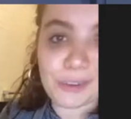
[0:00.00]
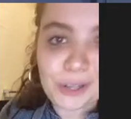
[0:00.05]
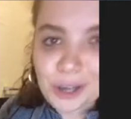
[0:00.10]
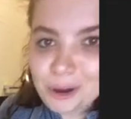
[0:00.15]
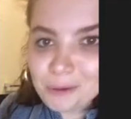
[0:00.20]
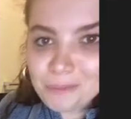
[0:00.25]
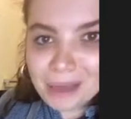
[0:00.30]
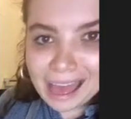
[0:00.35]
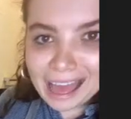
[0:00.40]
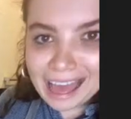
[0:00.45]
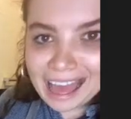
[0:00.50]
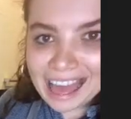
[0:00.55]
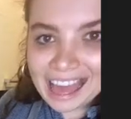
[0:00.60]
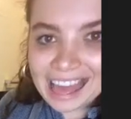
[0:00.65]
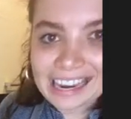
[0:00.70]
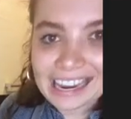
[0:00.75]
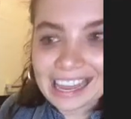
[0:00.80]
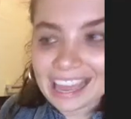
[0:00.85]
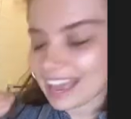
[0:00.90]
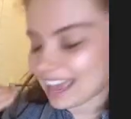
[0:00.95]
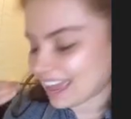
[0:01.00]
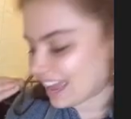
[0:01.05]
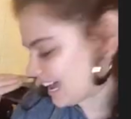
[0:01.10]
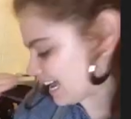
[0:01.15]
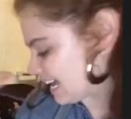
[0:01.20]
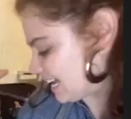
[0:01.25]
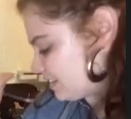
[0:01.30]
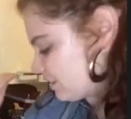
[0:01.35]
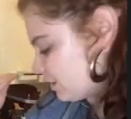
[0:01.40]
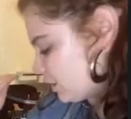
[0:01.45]
go bad,
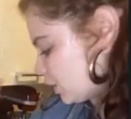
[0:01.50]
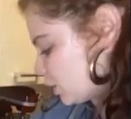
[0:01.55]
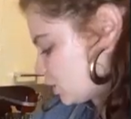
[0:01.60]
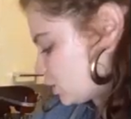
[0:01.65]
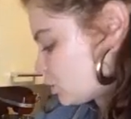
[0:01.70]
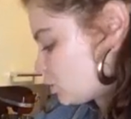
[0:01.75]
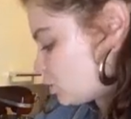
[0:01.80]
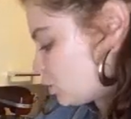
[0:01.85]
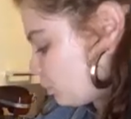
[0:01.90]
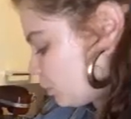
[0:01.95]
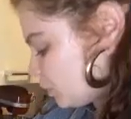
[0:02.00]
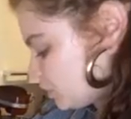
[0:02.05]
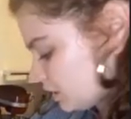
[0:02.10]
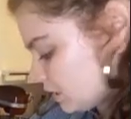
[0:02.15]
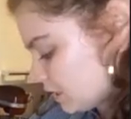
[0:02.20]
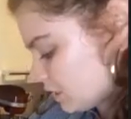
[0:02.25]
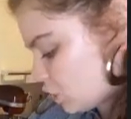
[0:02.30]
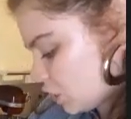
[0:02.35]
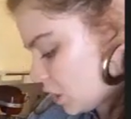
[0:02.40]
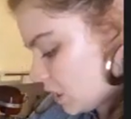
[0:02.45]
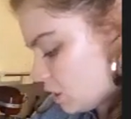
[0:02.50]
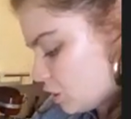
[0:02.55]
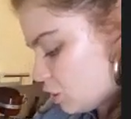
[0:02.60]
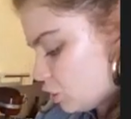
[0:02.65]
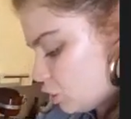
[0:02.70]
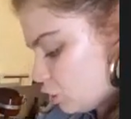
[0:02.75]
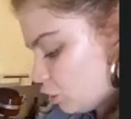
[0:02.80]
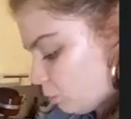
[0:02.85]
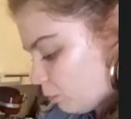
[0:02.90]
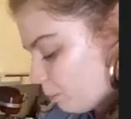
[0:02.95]
and they're super delicious,
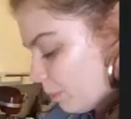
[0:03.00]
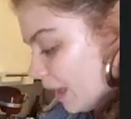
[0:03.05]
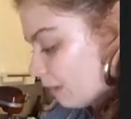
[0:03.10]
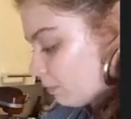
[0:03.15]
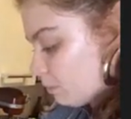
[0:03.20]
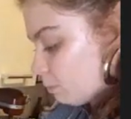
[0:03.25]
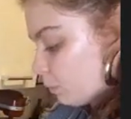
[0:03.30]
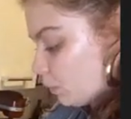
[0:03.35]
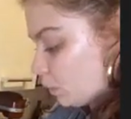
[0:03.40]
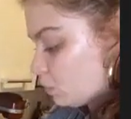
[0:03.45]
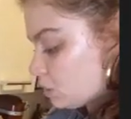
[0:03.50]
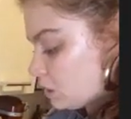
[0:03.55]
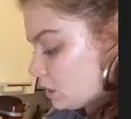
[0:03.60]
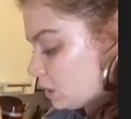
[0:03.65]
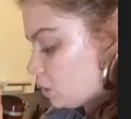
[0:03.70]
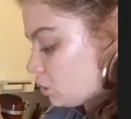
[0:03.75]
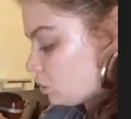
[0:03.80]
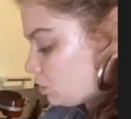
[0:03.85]
super packed with protein,